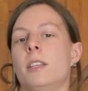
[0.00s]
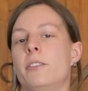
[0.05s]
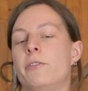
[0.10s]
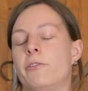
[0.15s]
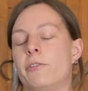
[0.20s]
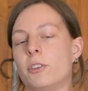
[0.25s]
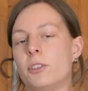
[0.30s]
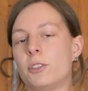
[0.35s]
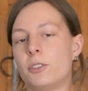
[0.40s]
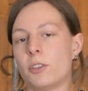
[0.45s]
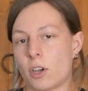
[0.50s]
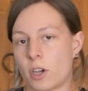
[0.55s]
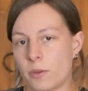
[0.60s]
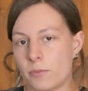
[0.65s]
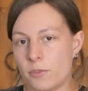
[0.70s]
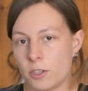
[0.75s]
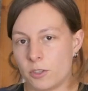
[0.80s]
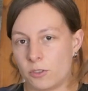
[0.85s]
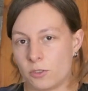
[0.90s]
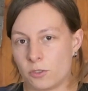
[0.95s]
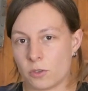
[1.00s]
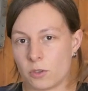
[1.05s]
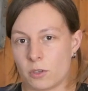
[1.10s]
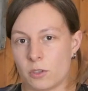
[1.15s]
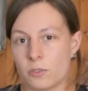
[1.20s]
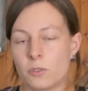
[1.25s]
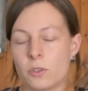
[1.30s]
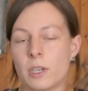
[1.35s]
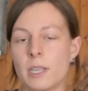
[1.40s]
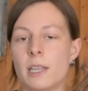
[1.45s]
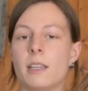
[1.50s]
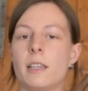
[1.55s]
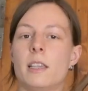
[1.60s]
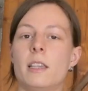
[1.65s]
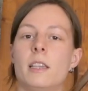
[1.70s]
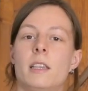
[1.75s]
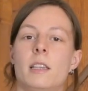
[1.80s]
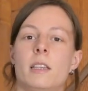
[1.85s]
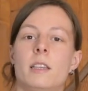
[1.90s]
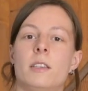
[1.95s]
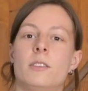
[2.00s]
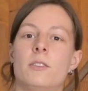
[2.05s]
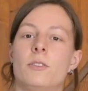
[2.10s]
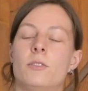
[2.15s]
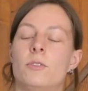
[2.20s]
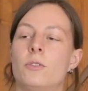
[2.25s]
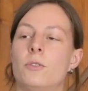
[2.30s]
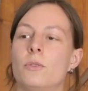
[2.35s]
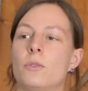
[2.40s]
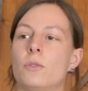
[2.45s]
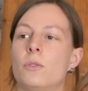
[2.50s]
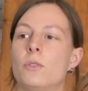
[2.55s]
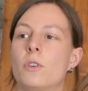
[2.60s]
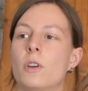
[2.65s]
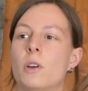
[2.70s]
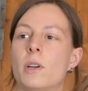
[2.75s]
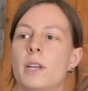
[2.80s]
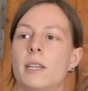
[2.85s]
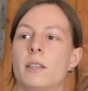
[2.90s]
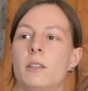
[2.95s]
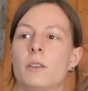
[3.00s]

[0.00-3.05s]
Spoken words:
first obvious solo drill is to go and